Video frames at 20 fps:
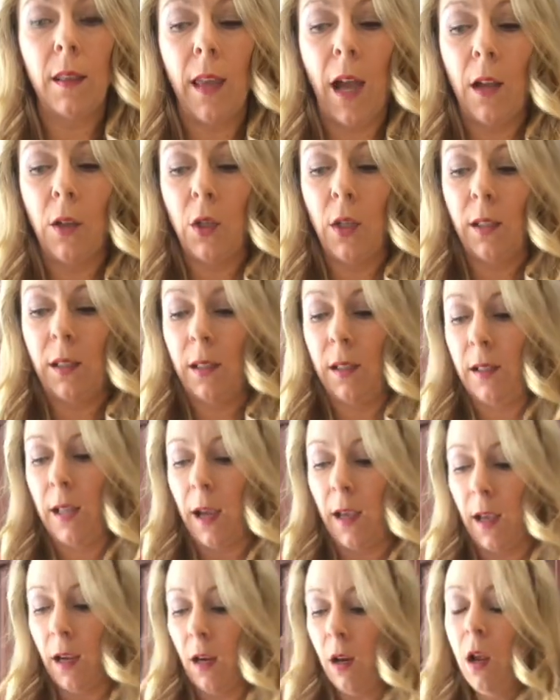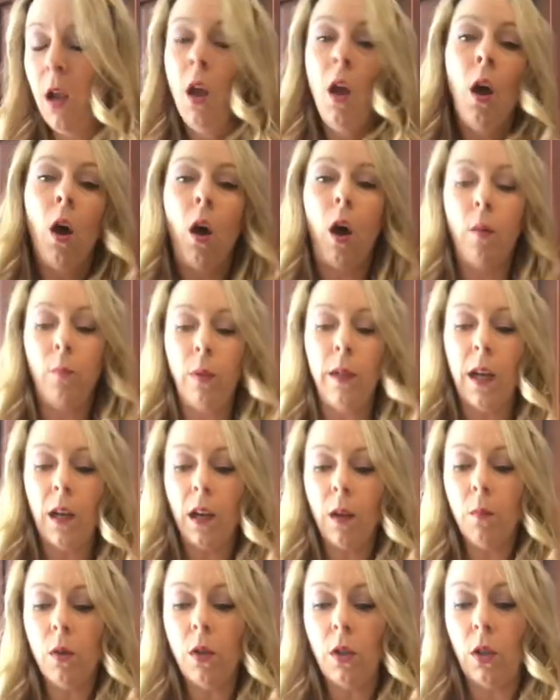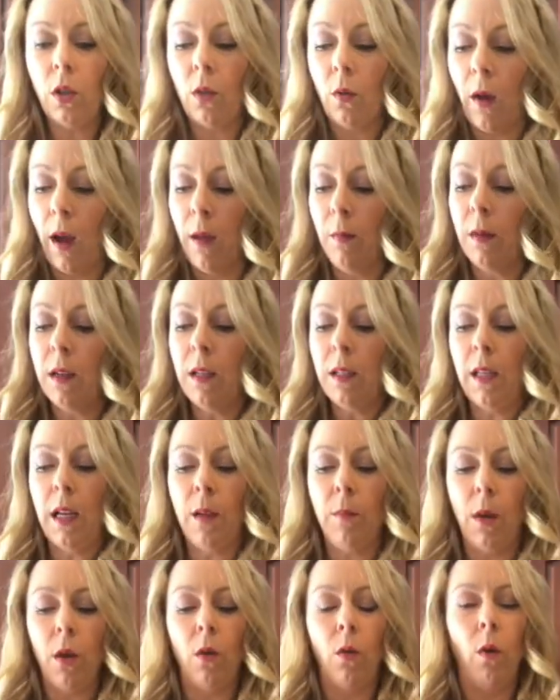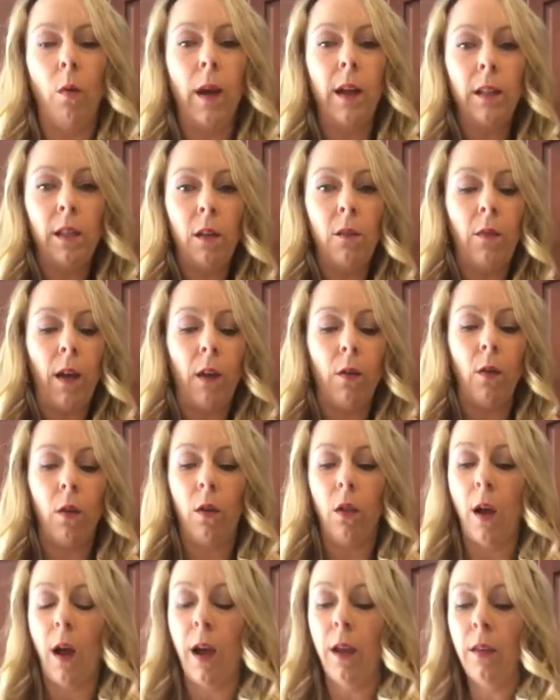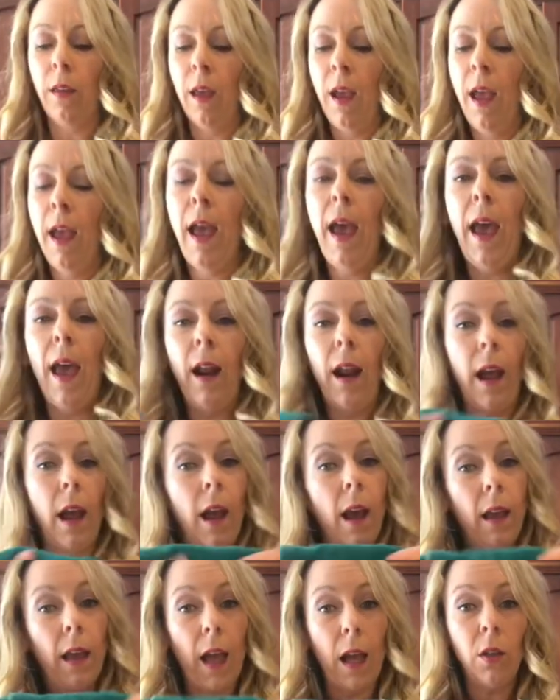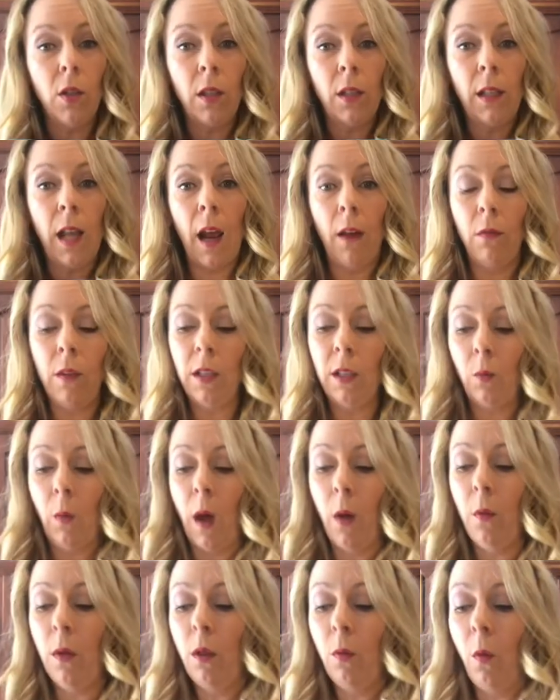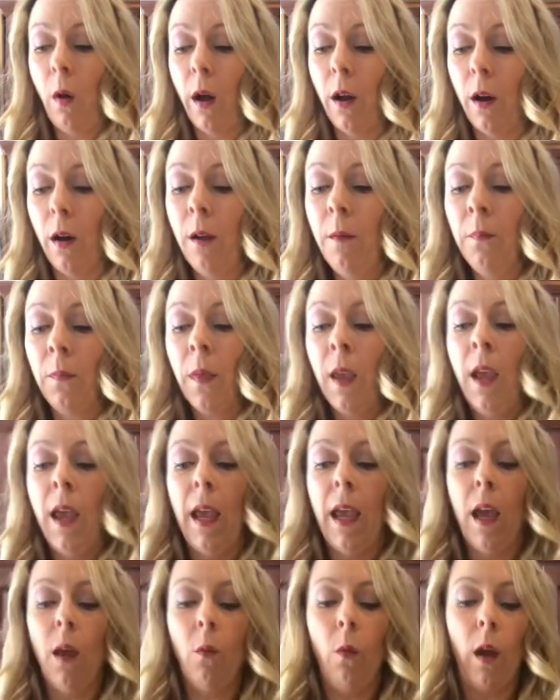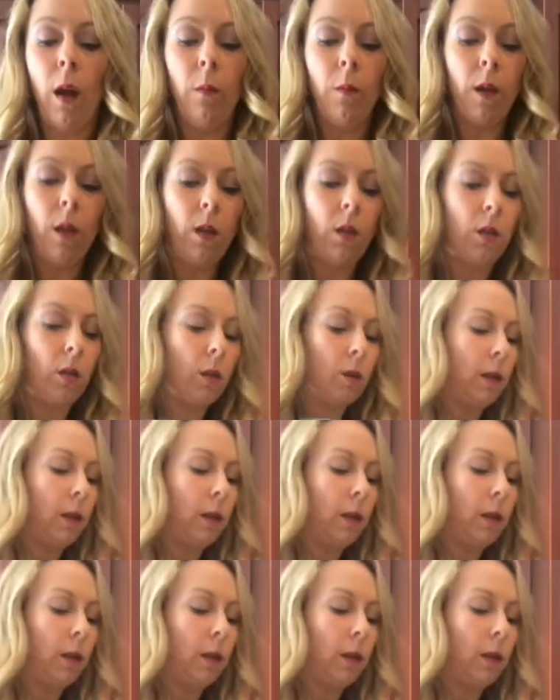that in just a second. On plate number 2, I'm going to take my Norwex EnviroCloth, and I again just have this wet with water, and what I'm going to do